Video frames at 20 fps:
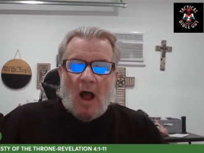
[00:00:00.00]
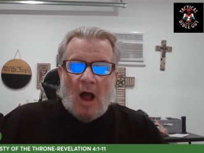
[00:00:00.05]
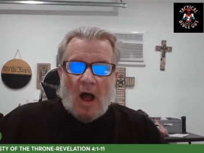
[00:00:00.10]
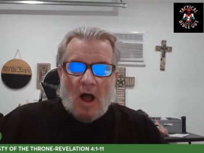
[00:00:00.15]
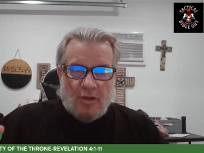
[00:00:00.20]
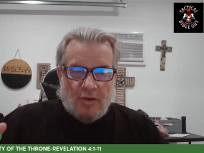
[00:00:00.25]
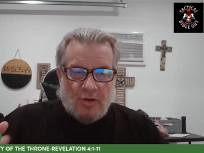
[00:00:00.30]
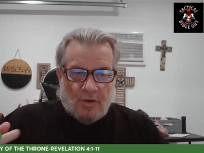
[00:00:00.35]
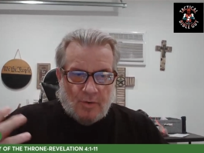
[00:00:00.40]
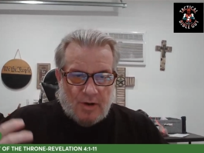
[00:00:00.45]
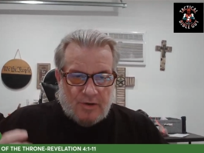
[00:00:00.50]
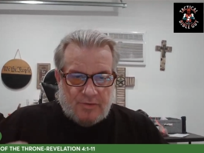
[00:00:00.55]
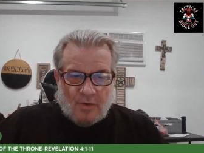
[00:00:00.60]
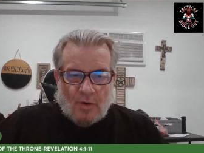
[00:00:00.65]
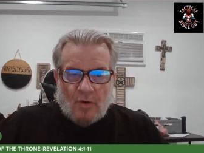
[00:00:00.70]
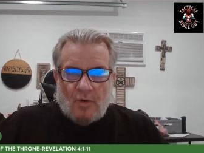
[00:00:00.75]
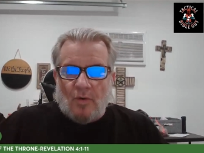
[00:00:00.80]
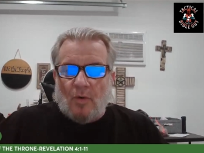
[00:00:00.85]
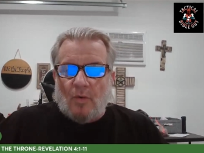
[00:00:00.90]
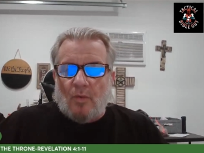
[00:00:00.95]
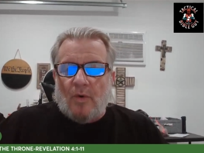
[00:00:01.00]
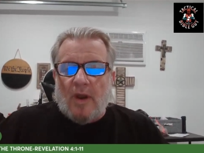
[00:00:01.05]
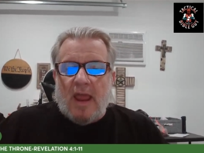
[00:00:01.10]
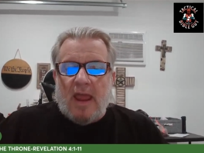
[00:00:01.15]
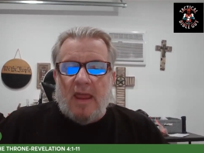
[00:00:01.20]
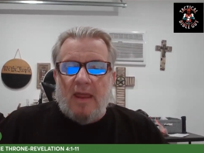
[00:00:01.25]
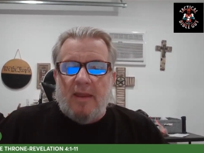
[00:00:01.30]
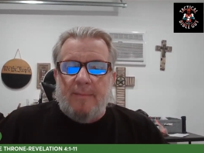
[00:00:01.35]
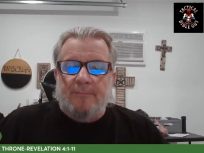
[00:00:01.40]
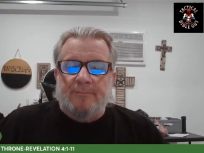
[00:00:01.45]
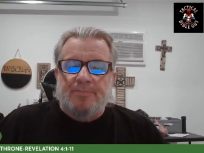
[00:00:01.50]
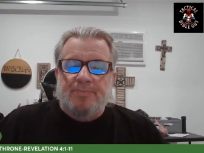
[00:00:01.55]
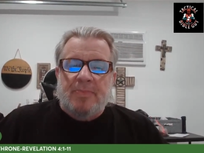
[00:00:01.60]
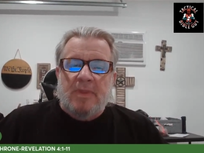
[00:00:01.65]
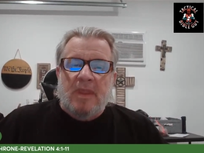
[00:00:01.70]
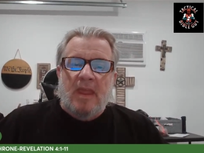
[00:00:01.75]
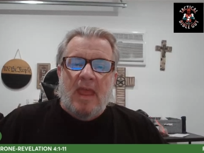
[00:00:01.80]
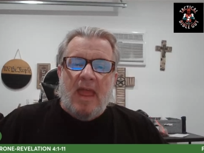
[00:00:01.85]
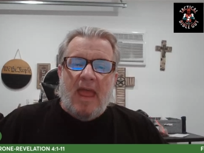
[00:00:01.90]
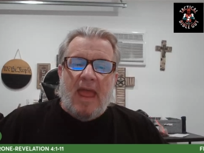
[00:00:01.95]
on your eternal reign
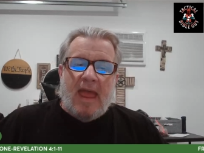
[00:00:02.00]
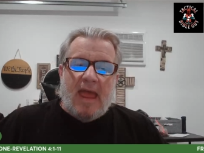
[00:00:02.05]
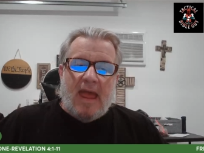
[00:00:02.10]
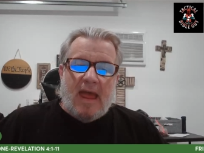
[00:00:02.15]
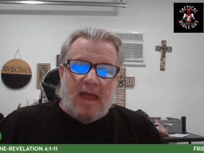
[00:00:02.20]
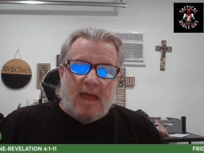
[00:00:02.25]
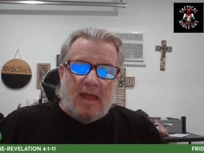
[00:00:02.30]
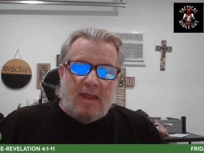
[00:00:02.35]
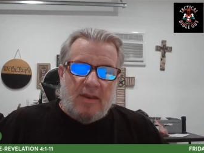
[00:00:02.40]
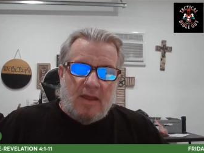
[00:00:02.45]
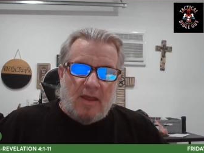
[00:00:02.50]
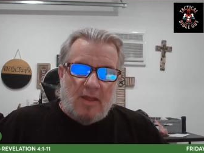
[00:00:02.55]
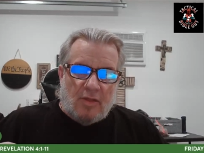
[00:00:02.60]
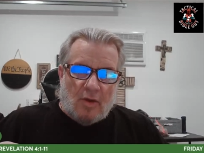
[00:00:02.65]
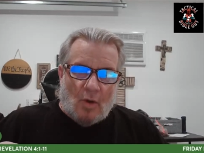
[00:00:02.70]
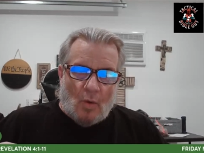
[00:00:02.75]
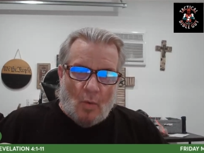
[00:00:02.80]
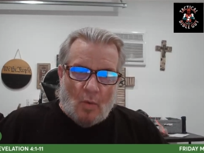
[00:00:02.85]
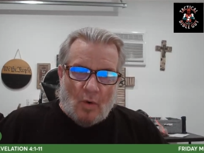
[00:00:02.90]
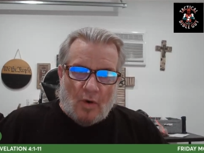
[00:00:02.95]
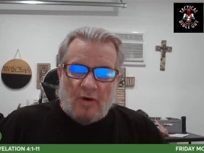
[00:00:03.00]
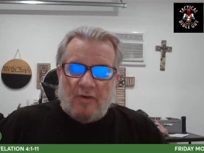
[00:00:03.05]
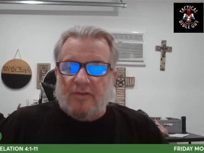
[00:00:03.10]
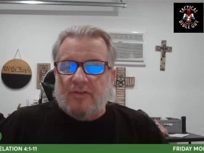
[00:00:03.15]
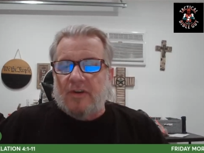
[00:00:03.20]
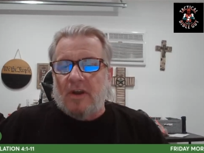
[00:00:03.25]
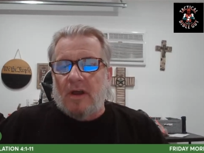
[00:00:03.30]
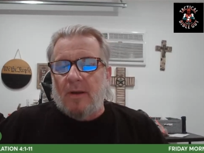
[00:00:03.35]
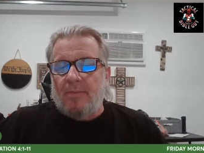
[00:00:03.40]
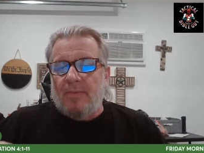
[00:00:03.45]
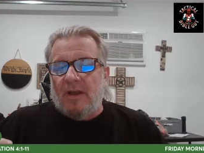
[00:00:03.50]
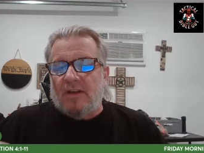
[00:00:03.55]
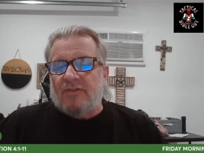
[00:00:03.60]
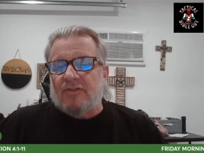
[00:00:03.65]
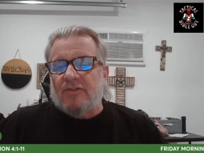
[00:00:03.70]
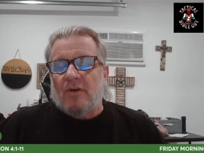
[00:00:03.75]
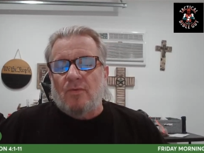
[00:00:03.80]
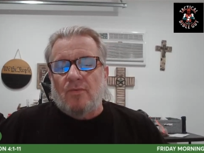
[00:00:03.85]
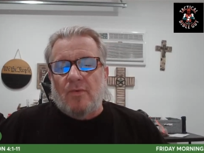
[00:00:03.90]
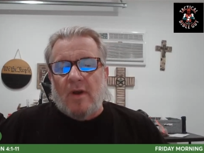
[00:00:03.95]
and the worship that
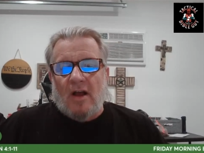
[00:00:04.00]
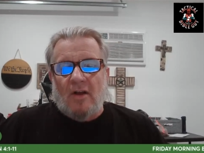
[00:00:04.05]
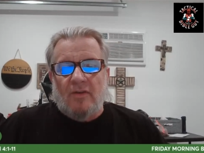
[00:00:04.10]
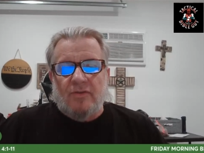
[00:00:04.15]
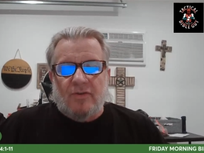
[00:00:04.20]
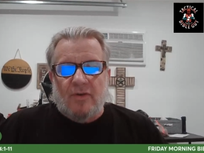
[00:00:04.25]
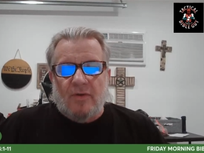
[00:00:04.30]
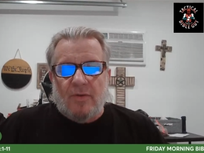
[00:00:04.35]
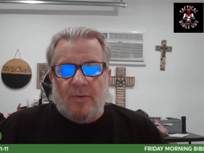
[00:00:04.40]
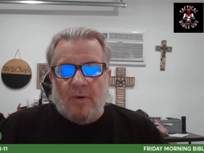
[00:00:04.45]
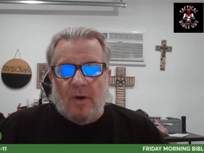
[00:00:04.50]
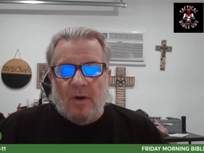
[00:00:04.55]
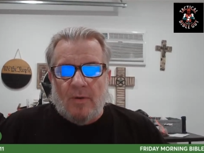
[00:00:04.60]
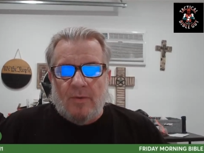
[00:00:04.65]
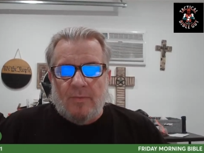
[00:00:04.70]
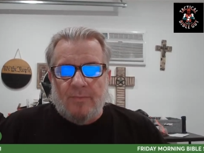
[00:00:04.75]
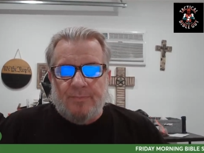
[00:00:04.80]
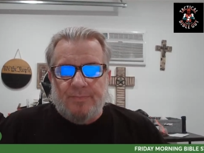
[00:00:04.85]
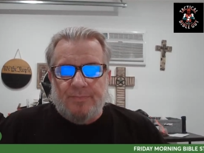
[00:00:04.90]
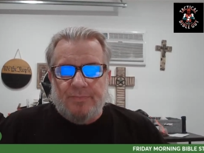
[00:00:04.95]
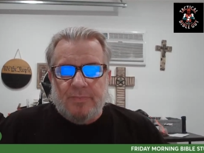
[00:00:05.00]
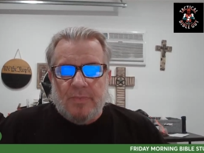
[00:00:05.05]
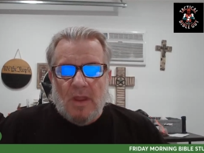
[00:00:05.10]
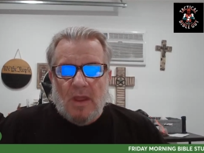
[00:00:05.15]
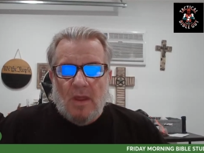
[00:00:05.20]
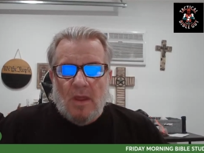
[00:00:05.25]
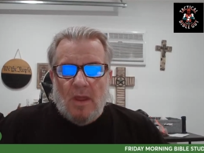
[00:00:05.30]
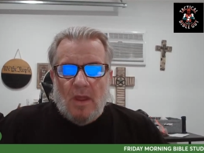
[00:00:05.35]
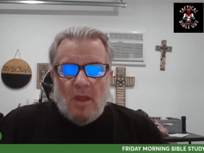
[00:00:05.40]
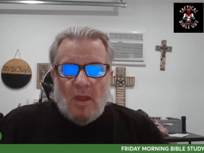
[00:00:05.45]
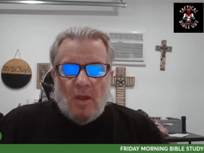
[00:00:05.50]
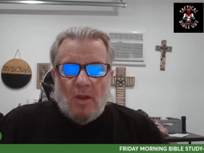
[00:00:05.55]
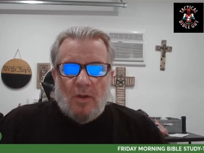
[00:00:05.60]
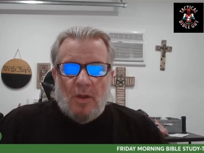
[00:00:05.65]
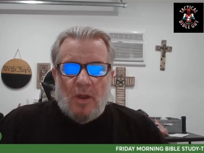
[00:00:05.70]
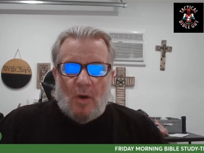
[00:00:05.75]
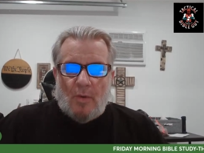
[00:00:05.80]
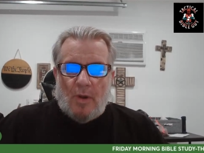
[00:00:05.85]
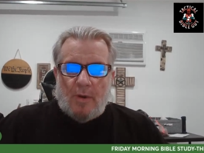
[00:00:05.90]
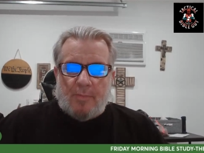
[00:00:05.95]
surrounds your throne.
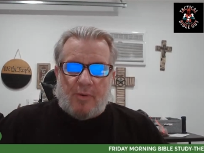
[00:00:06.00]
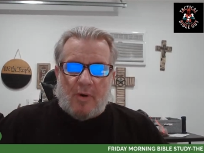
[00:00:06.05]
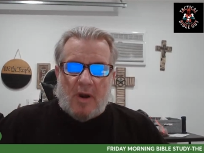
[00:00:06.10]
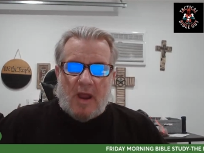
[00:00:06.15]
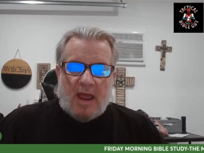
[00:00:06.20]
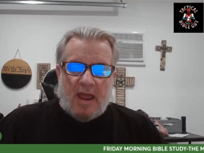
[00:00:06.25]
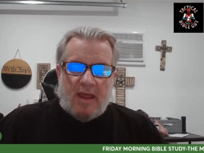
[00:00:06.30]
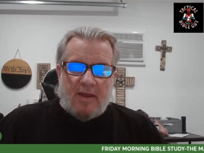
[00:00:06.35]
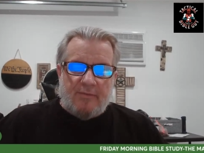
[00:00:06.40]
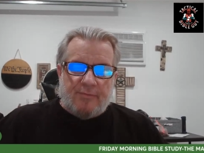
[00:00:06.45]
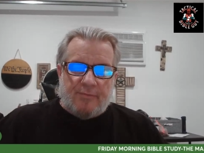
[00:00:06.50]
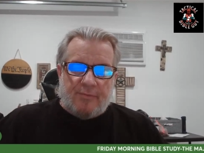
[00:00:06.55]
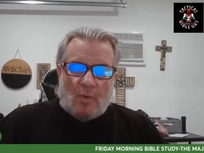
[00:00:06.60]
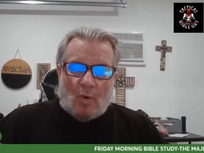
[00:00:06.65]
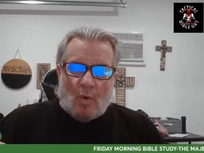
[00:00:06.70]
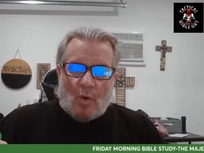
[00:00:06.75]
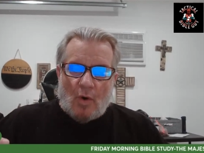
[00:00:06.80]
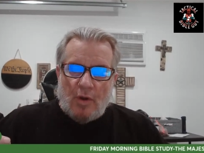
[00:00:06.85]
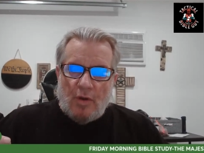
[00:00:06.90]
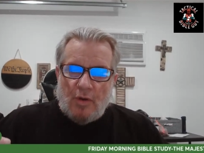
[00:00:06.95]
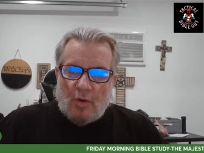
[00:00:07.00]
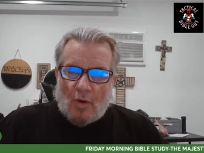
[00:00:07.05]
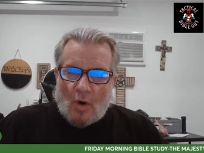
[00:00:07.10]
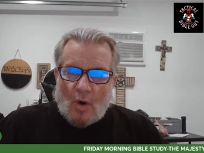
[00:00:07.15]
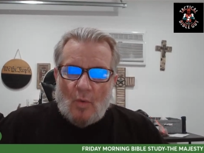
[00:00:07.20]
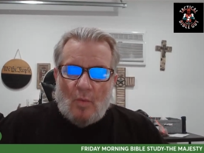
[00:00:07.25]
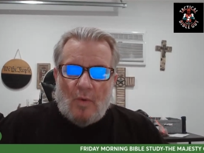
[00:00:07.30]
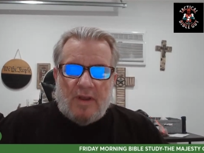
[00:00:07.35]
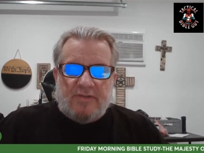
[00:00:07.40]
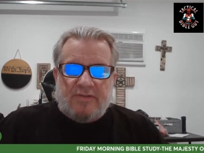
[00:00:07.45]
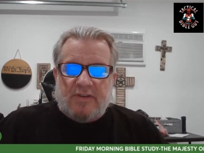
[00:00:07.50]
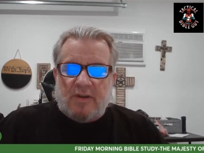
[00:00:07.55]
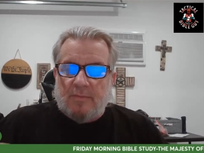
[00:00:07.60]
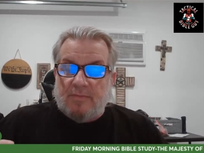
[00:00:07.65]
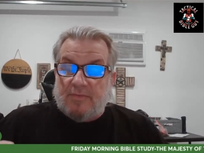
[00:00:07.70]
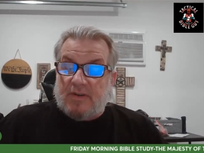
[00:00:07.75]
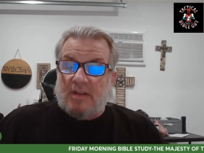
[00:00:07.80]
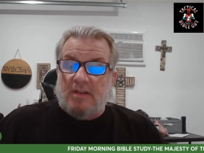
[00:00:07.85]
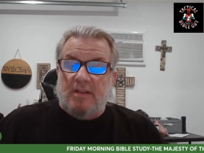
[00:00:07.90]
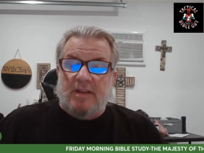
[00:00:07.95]
You know, we pray for your
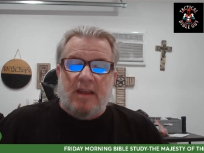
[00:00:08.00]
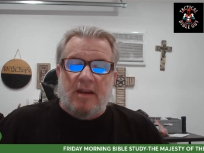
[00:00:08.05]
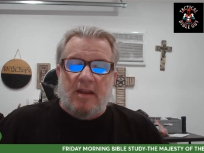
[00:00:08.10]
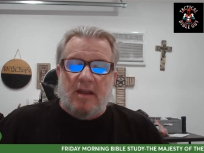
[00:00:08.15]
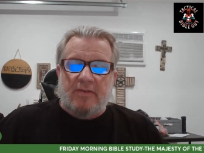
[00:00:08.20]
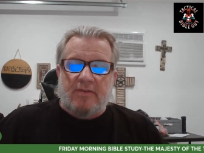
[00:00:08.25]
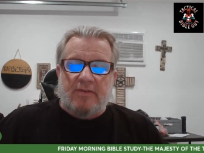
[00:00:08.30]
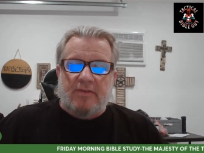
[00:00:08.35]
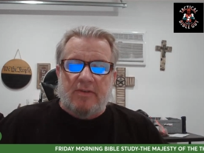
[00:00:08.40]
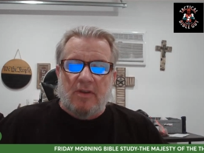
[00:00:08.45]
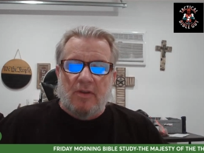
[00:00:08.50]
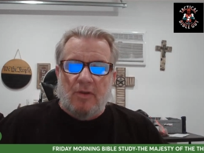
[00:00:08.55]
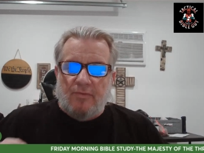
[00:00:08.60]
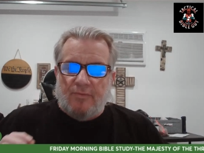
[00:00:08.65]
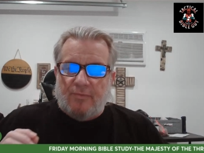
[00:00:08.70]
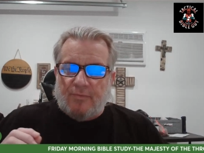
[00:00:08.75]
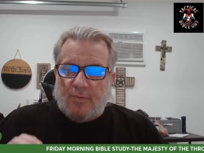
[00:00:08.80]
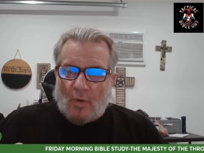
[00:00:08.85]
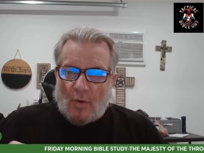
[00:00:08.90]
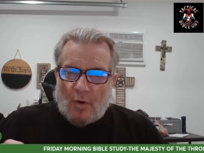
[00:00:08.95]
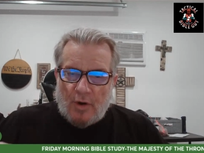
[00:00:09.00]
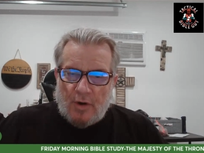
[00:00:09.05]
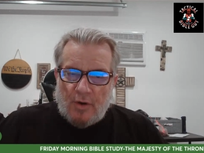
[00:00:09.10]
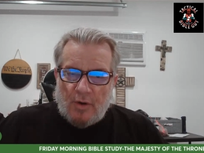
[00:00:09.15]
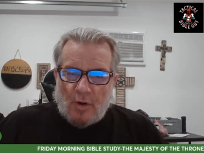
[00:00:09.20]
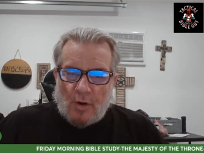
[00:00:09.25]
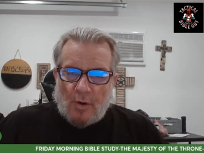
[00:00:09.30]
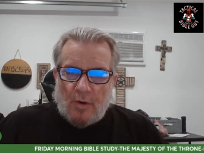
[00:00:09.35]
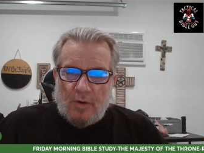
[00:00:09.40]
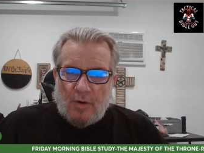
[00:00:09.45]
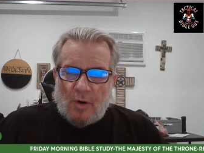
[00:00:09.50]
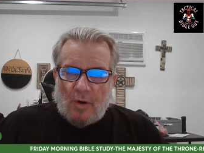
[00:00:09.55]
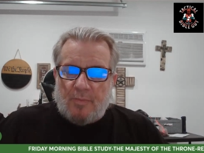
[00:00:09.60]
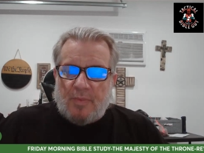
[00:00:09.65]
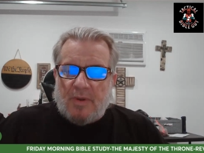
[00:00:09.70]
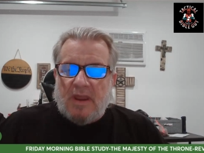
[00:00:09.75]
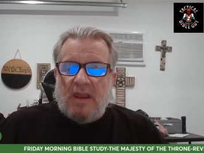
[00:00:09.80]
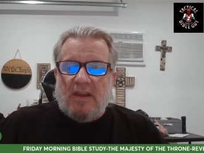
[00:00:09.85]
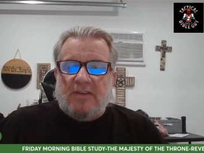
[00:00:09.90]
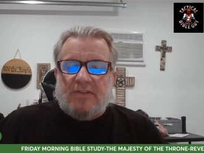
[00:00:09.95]
wisdom to lead us, for your your
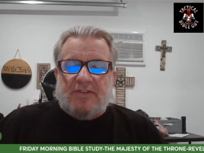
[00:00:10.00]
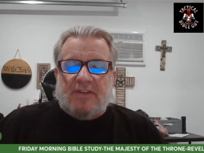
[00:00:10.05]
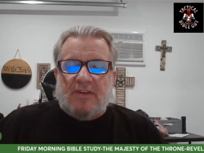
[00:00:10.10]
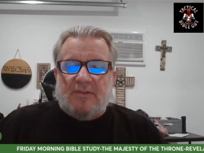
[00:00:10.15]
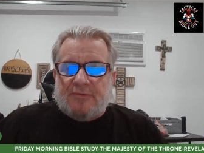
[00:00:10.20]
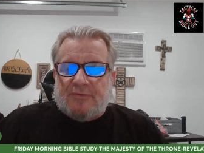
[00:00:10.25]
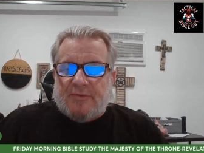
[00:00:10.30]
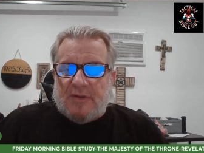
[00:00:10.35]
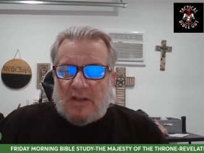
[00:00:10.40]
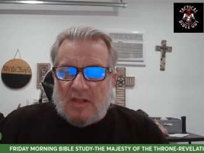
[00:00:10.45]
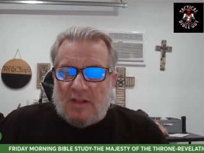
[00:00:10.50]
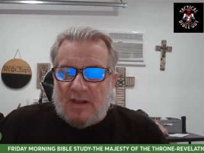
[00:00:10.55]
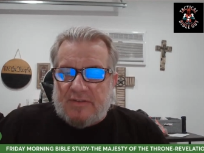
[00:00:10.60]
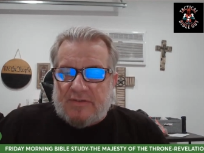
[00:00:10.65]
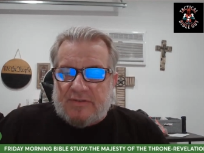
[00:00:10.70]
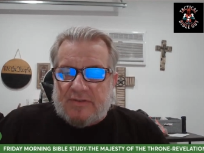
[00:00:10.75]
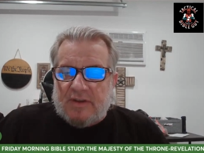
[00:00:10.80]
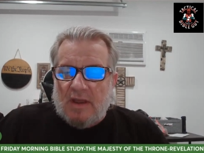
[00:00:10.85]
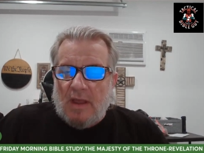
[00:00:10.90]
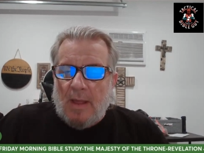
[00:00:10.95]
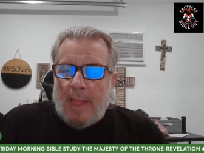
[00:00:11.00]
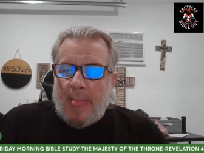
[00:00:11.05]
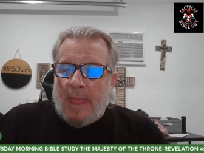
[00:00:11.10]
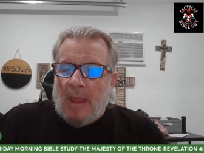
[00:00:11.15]
peace to fill us,